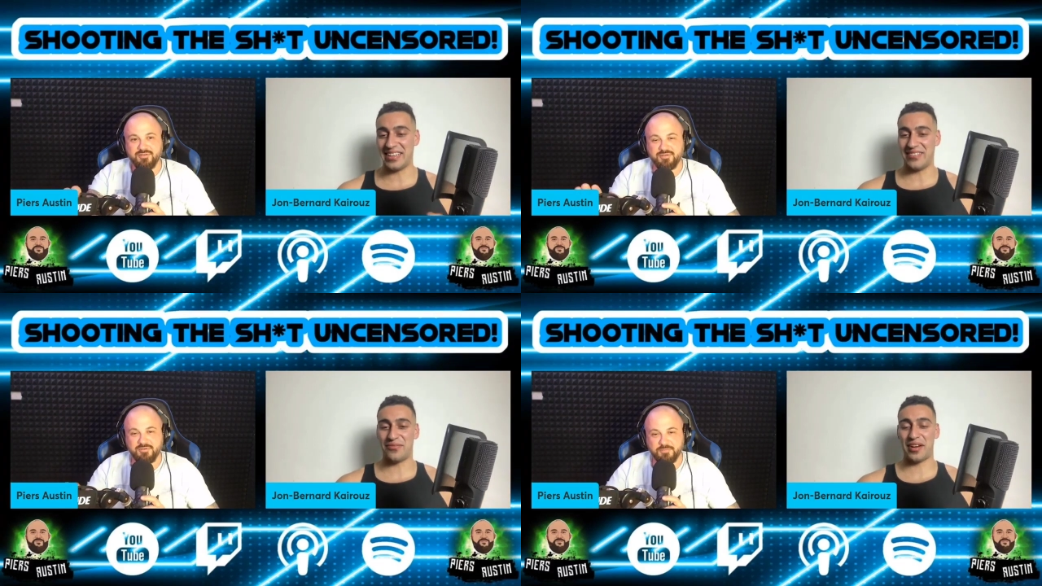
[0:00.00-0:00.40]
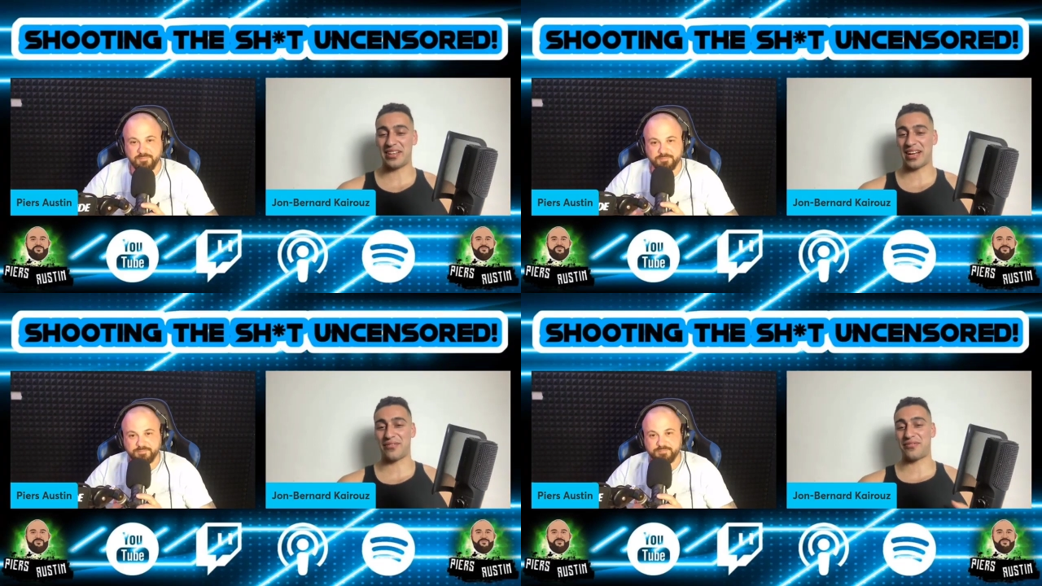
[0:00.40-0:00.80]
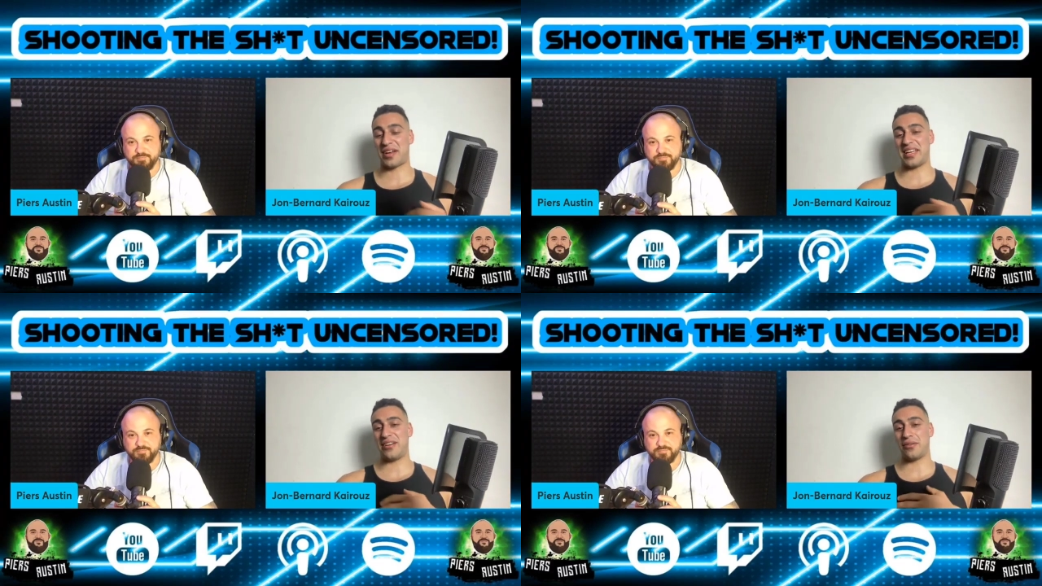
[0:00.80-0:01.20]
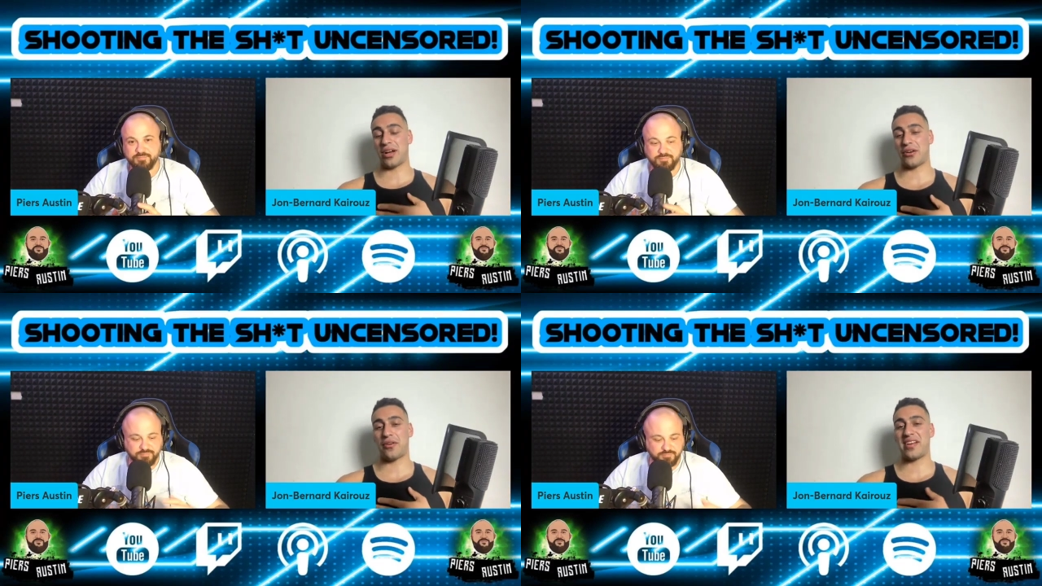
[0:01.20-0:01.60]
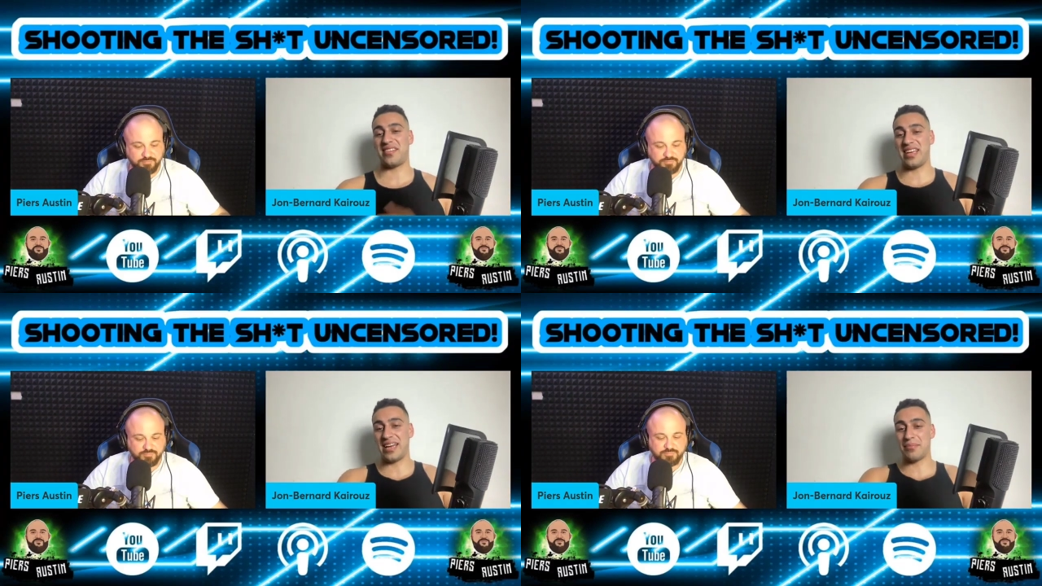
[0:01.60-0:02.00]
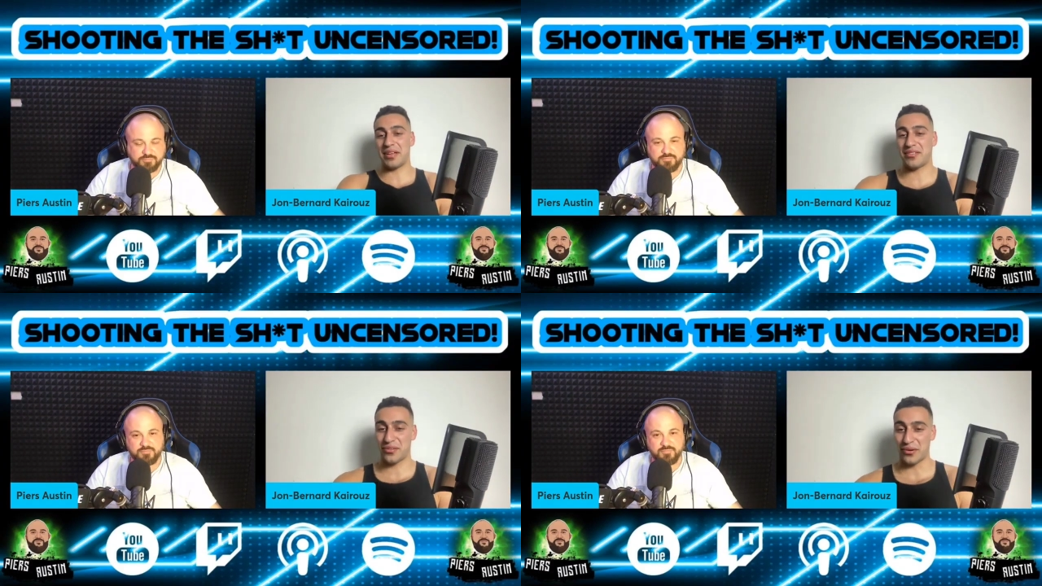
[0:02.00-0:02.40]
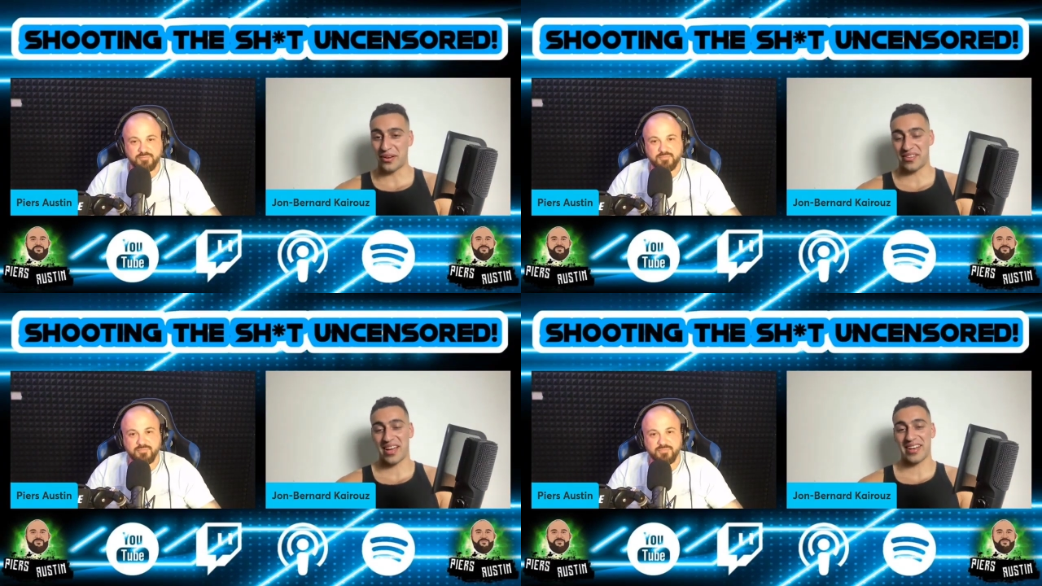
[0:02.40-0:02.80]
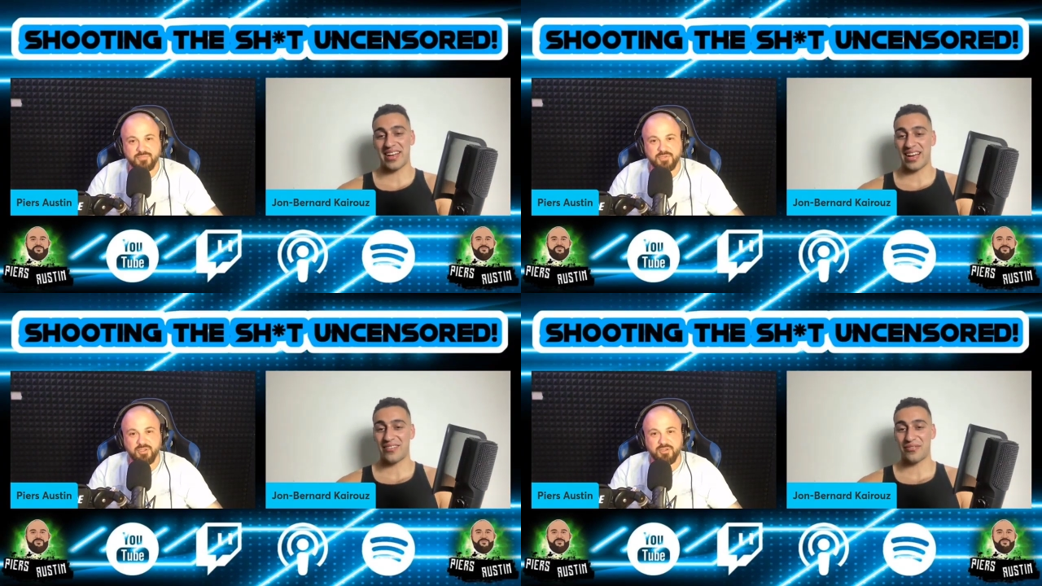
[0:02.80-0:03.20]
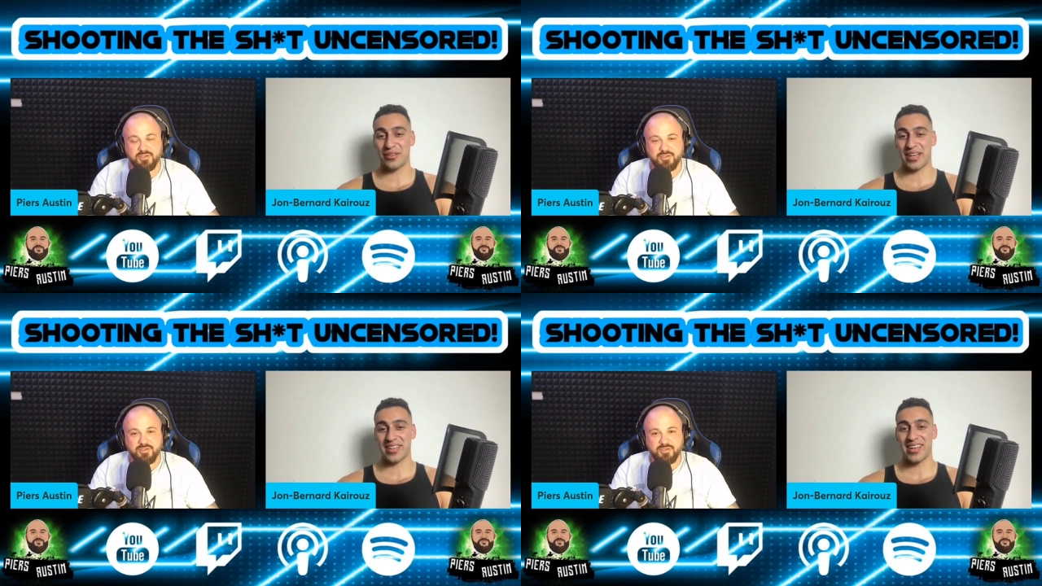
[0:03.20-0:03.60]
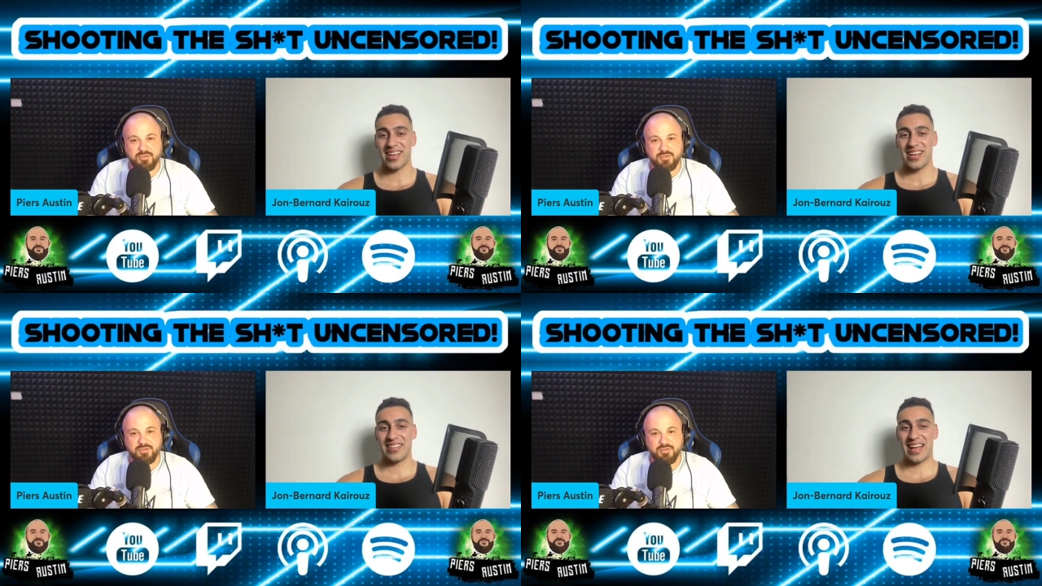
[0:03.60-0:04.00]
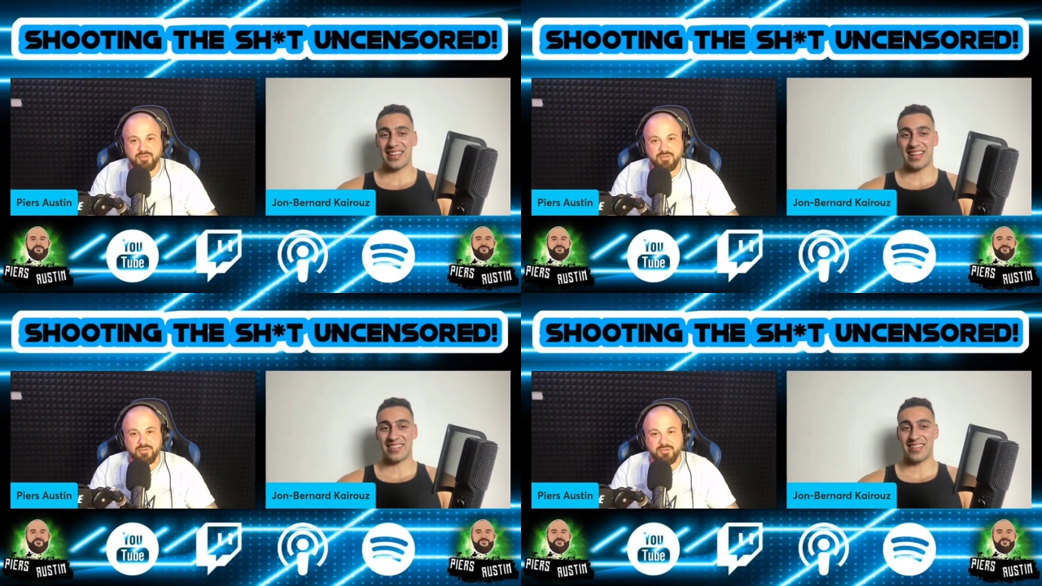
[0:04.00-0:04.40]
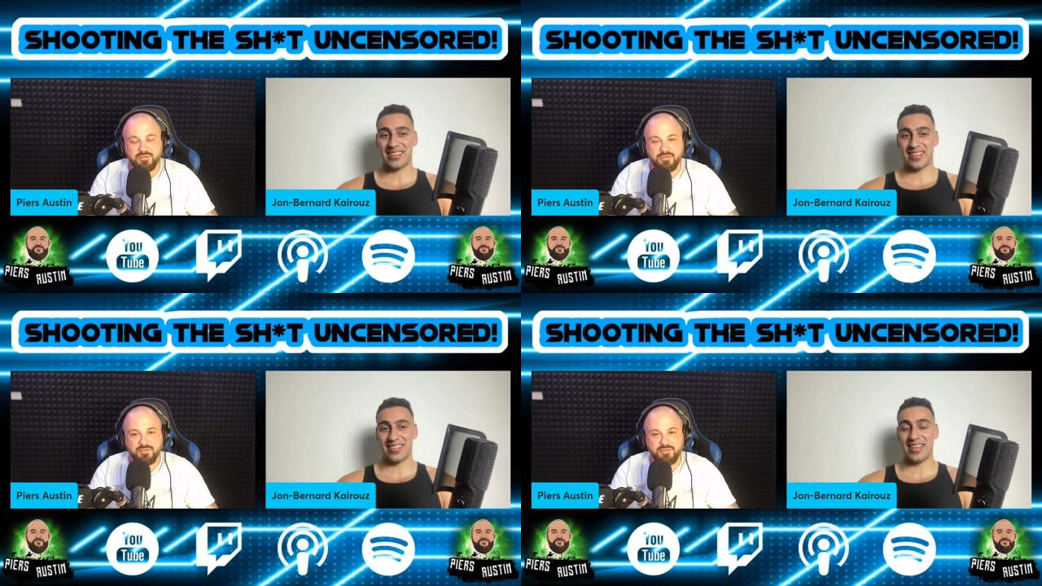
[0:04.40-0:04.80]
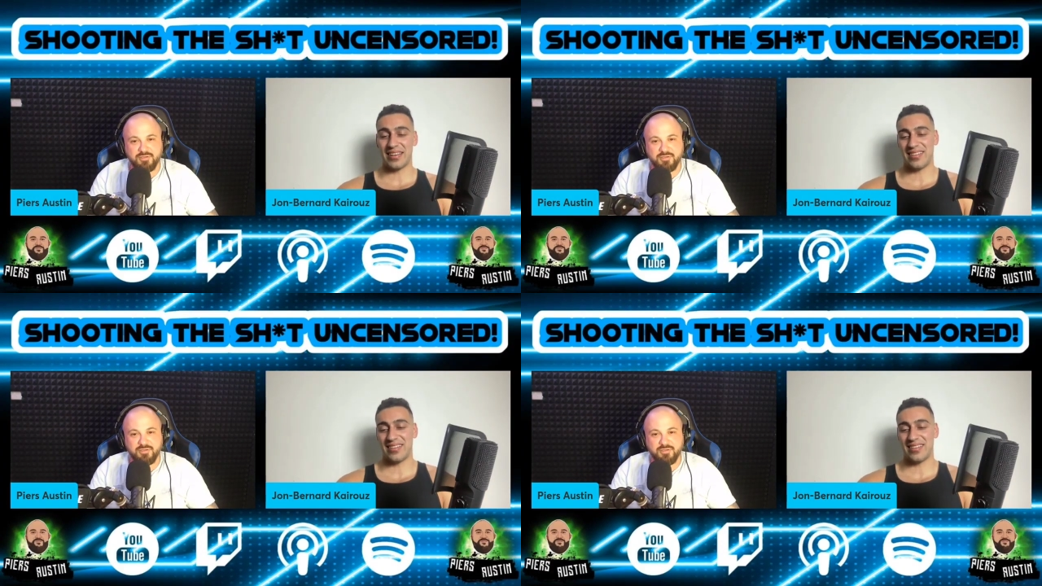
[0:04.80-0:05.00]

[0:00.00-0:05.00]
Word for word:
Speaker 1: and fun like funny like crazy gambling stories. I don't know. I feel like that, that that's a thing.